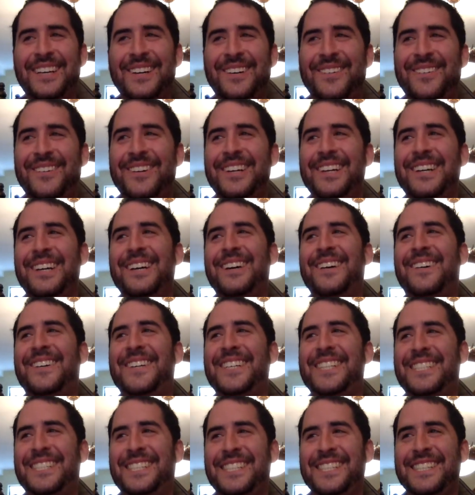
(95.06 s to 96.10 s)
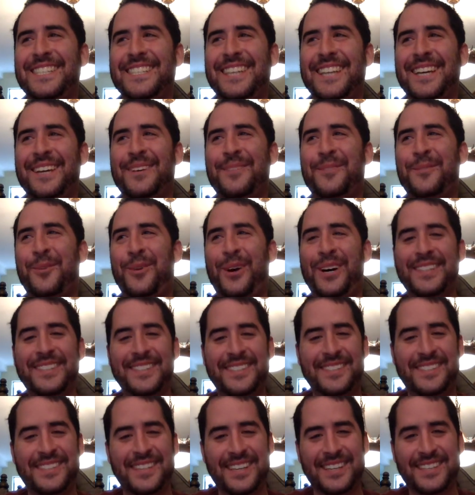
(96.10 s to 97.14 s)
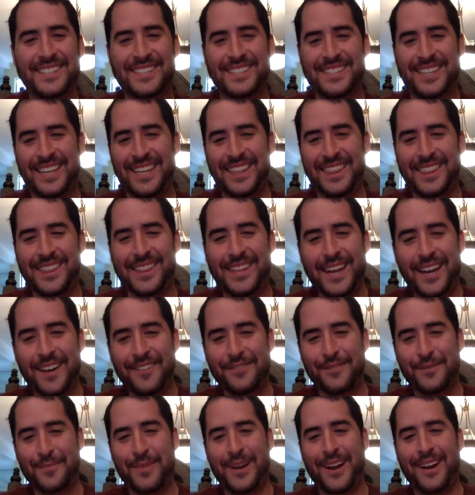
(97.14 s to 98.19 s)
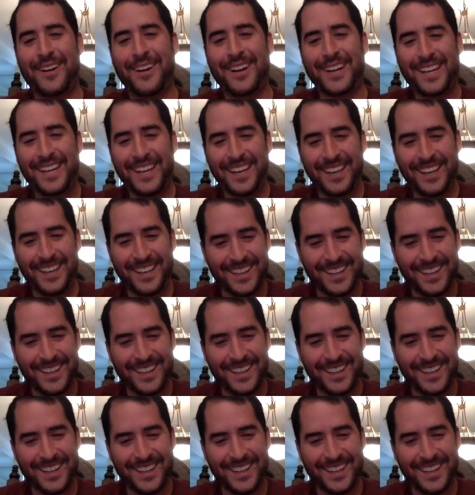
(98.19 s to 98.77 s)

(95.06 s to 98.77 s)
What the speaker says: what she's like 1/16 Native American.